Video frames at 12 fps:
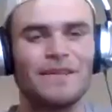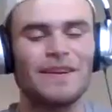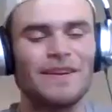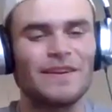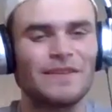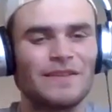
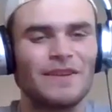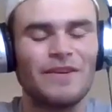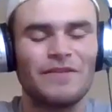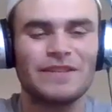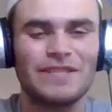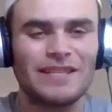and
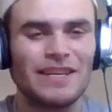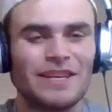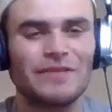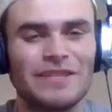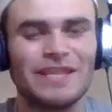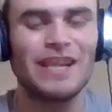obviously you
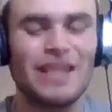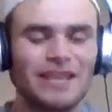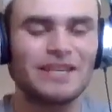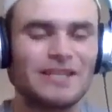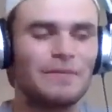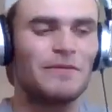were telling
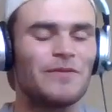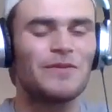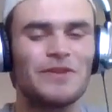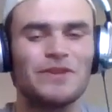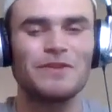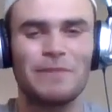us
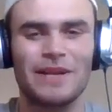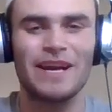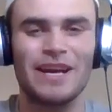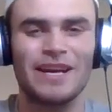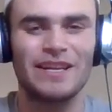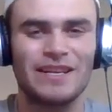before you
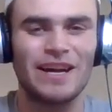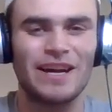played